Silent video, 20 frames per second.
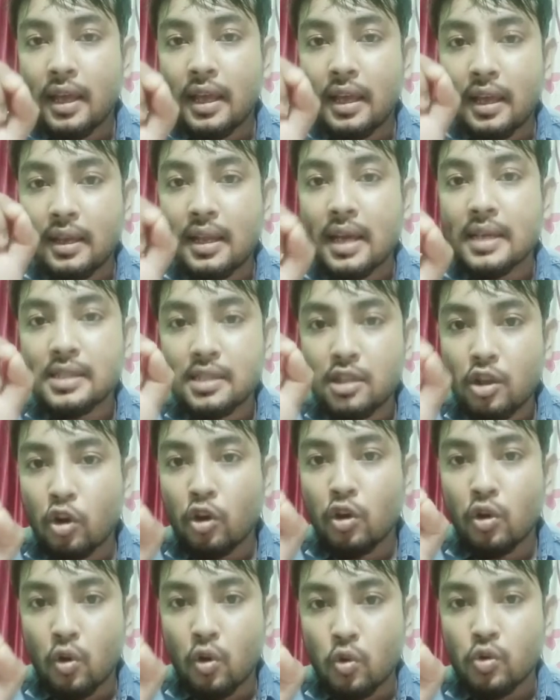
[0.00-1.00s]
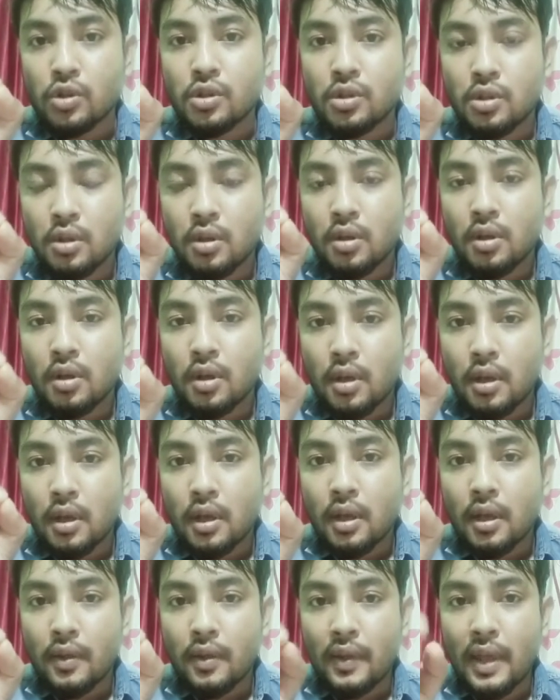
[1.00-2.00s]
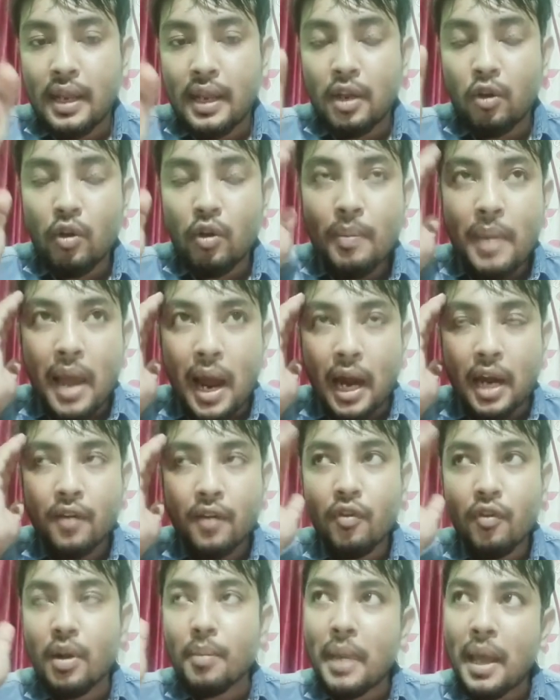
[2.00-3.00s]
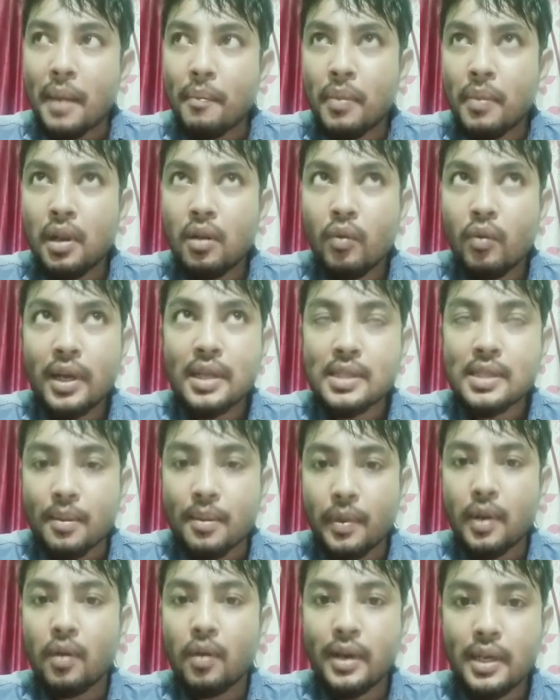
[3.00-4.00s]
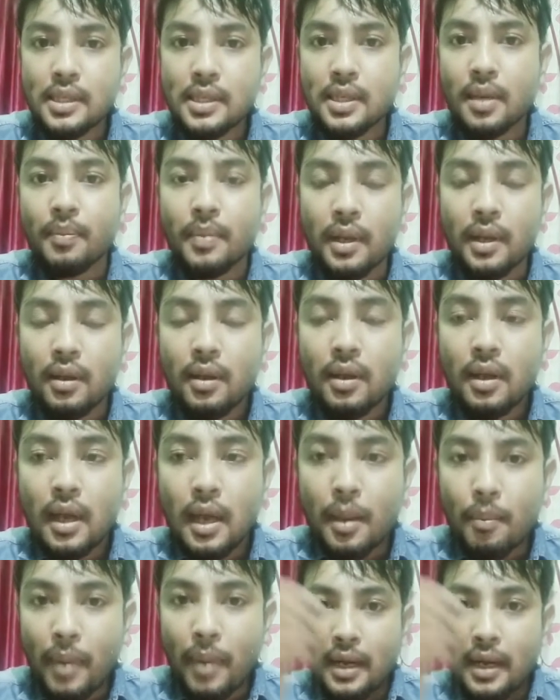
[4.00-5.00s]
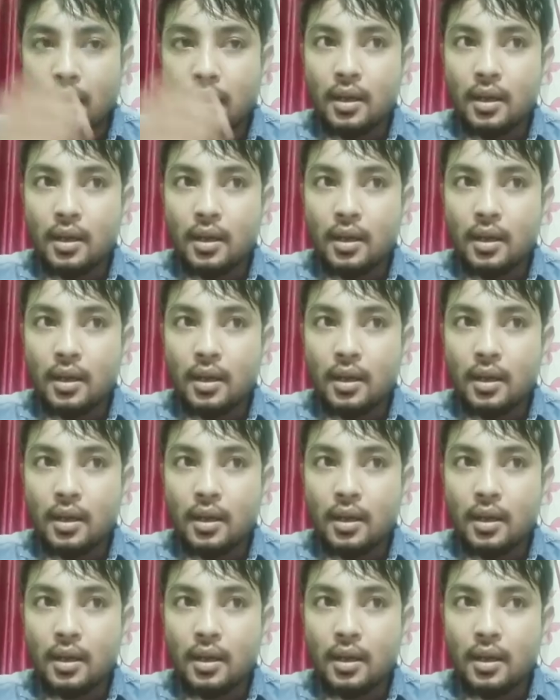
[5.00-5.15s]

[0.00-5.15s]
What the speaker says: does not knows, then it will be hard for him. Apple, what is apple, what is apple? But